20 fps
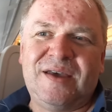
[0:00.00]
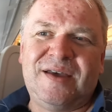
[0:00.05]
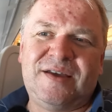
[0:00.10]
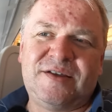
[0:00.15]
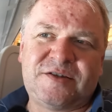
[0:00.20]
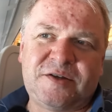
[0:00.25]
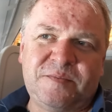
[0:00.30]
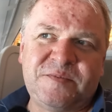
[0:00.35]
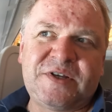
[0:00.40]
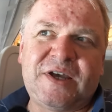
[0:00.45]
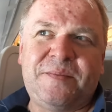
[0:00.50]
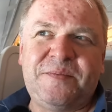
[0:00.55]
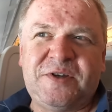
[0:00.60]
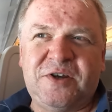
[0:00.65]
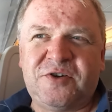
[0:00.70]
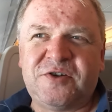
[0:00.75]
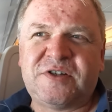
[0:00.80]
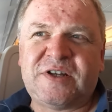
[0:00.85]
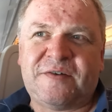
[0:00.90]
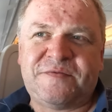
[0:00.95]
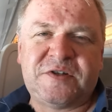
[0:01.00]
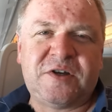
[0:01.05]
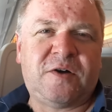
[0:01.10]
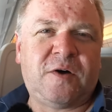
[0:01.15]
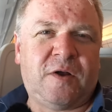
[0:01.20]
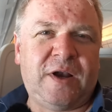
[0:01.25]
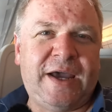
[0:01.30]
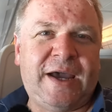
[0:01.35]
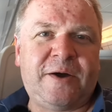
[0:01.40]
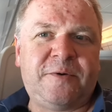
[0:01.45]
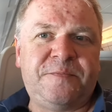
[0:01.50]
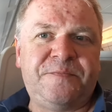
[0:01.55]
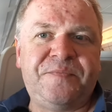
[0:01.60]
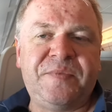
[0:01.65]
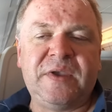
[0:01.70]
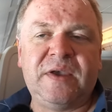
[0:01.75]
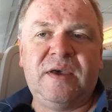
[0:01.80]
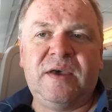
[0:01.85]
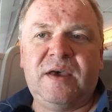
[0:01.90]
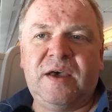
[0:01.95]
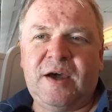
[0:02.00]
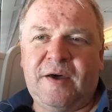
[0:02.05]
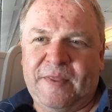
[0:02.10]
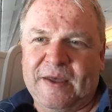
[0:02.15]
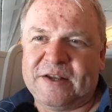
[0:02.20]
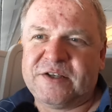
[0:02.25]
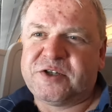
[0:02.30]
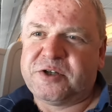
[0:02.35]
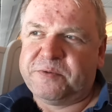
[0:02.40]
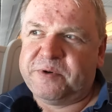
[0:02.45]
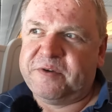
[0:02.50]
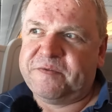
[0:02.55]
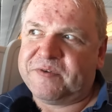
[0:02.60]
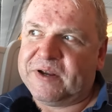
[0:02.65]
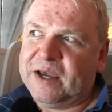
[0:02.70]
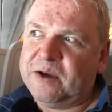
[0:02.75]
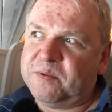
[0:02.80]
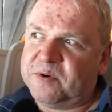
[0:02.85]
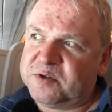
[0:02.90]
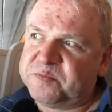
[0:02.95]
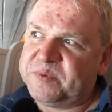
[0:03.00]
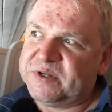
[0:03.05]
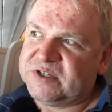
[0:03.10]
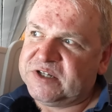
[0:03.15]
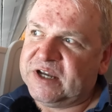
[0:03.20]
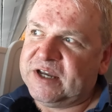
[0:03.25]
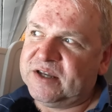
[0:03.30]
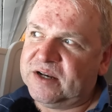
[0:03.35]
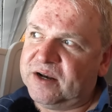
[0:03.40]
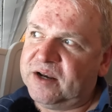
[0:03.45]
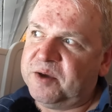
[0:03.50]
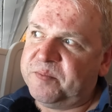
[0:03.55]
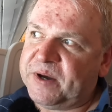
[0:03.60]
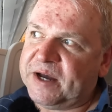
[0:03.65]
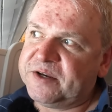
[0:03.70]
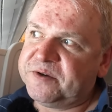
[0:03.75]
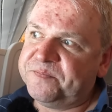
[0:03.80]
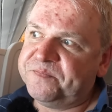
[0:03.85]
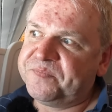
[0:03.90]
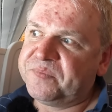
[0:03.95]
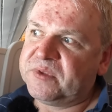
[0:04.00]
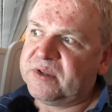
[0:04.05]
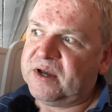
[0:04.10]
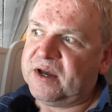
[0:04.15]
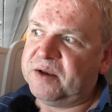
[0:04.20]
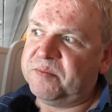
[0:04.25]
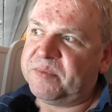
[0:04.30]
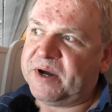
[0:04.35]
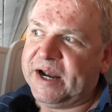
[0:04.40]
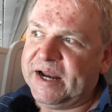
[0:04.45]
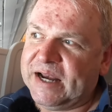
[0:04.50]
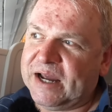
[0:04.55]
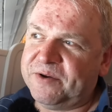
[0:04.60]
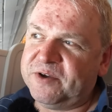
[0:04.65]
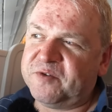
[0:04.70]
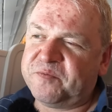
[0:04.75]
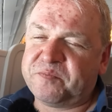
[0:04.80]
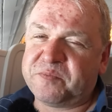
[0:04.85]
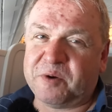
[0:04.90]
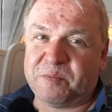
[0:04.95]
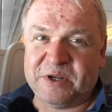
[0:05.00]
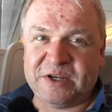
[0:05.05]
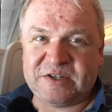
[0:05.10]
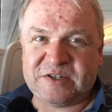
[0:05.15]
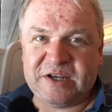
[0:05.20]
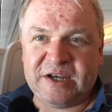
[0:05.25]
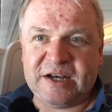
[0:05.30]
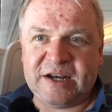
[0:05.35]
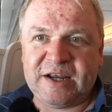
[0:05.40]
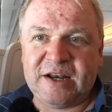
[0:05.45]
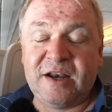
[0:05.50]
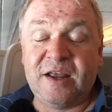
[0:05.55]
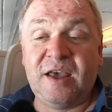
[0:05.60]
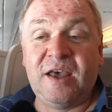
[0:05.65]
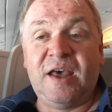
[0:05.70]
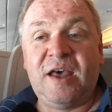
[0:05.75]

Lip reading: sometimes you just have to call it out. And that TUI flight was particularly bad, and by now you've probably seen it.